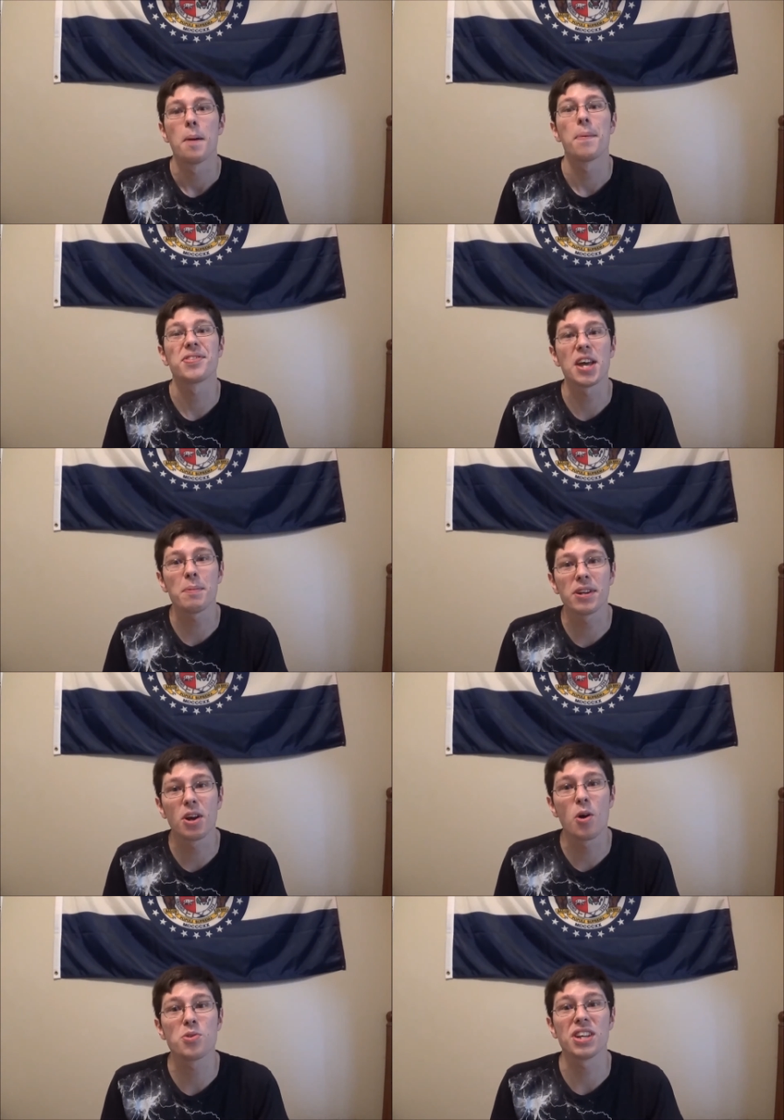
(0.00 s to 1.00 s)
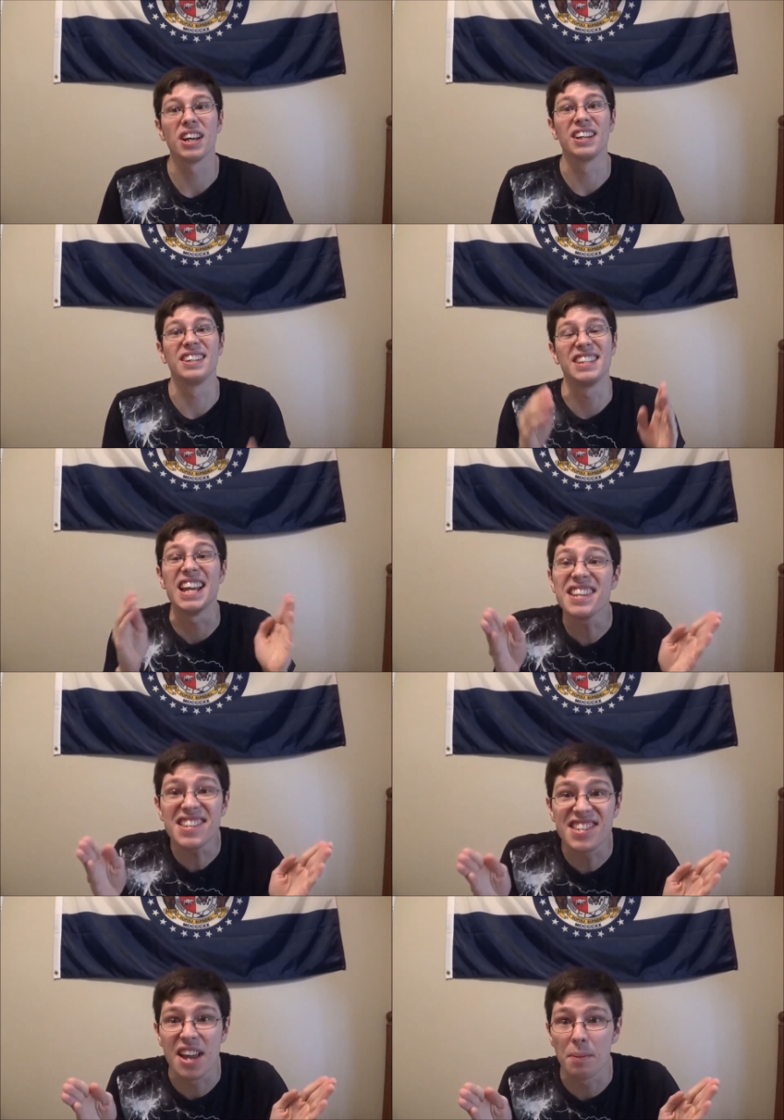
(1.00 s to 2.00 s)
But then when it goes
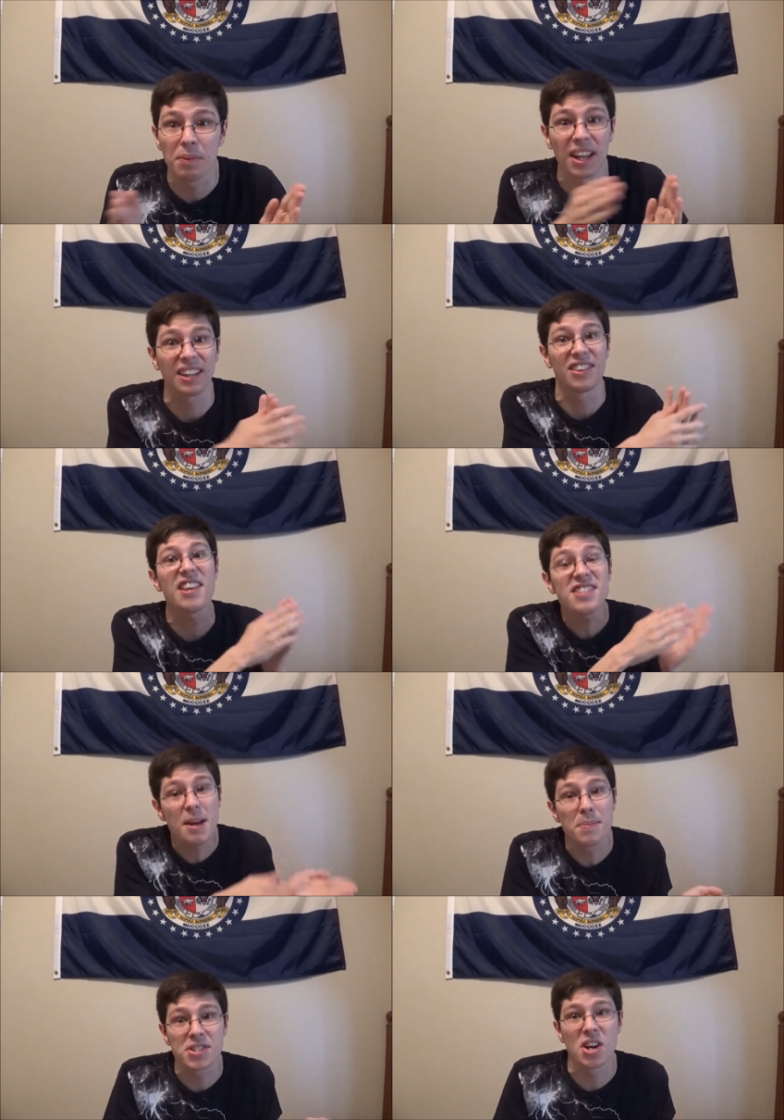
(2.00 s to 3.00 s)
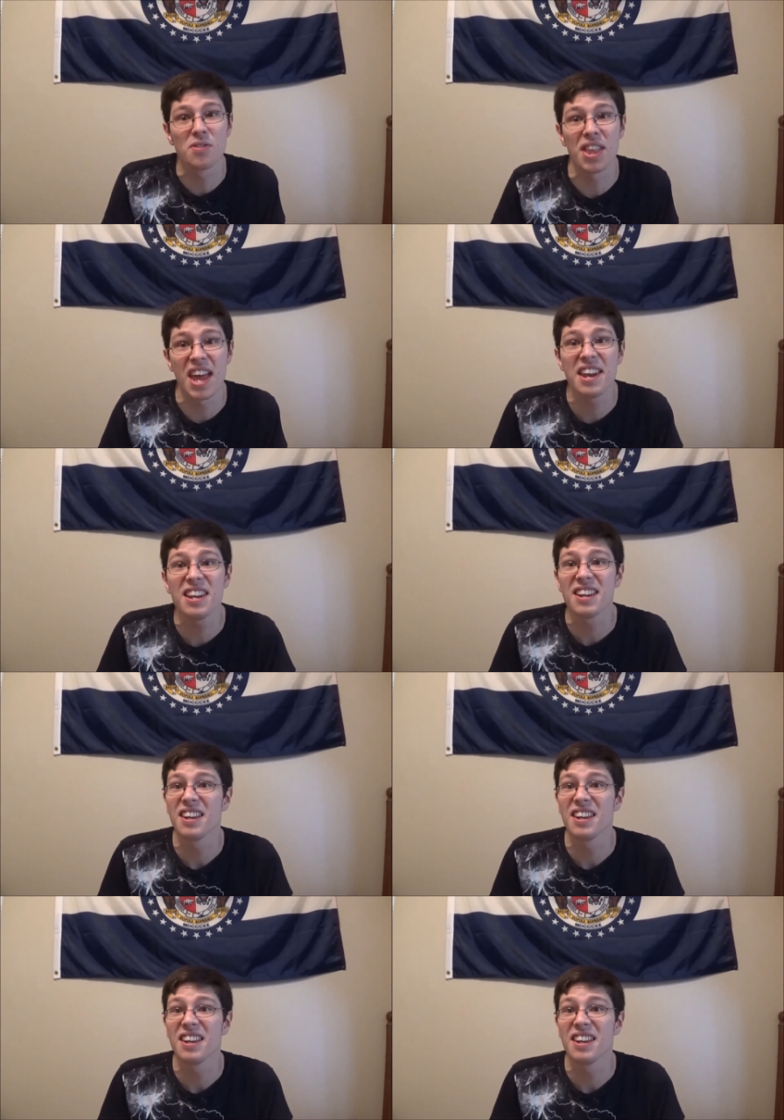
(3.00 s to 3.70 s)
against them, like this episode did,